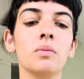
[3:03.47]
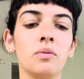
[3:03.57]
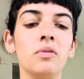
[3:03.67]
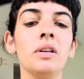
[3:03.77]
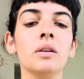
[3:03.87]

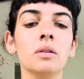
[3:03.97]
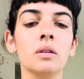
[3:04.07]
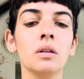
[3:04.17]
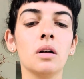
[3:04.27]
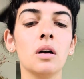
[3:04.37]

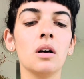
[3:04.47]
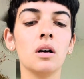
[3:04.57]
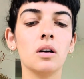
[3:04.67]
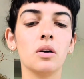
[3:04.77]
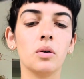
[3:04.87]
feel
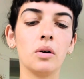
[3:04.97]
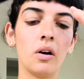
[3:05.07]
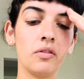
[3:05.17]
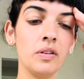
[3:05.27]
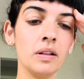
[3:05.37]
or are
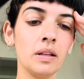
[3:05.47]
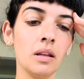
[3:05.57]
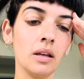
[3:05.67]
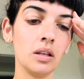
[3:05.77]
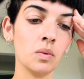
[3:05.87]
feeling
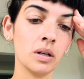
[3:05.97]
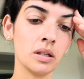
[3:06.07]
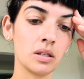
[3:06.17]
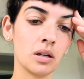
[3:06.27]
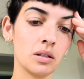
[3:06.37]
like you want to
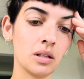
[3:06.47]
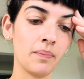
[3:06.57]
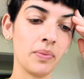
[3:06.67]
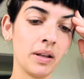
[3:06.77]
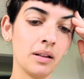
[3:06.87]
start
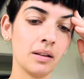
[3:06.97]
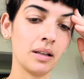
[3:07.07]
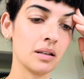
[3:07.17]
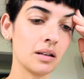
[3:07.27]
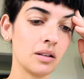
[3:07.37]
something,
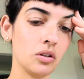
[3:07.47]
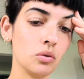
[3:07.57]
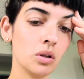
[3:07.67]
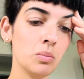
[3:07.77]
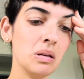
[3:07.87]
like you
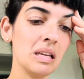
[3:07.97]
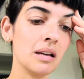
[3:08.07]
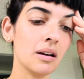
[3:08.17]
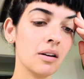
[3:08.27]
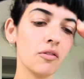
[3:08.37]
could
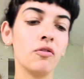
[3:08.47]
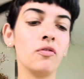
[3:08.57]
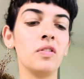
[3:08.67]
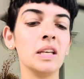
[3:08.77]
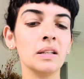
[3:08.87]
be
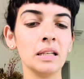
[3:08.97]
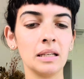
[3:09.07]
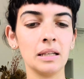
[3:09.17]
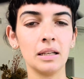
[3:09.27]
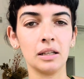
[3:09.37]

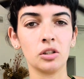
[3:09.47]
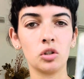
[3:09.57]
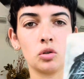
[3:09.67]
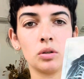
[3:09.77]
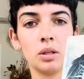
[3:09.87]
feeling
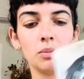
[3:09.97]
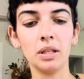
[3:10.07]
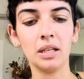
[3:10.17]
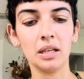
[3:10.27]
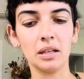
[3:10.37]

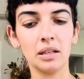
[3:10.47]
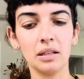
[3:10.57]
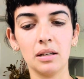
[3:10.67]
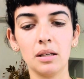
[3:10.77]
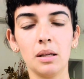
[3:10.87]
extremely
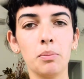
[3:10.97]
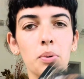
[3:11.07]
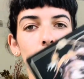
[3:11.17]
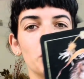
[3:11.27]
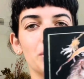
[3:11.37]

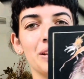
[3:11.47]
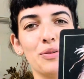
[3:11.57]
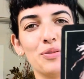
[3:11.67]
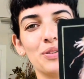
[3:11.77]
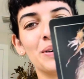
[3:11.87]

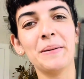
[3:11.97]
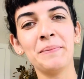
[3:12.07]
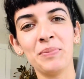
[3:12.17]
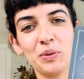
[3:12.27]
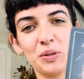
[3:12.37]
impulsive
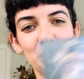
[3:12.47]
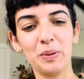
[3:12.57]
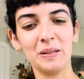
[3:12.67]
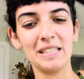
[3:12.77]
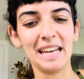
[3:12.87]
or
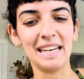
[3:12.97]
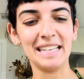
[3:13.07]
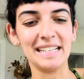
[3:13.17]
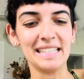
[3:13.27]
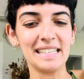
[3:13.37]

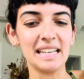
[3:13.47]
spontaneous.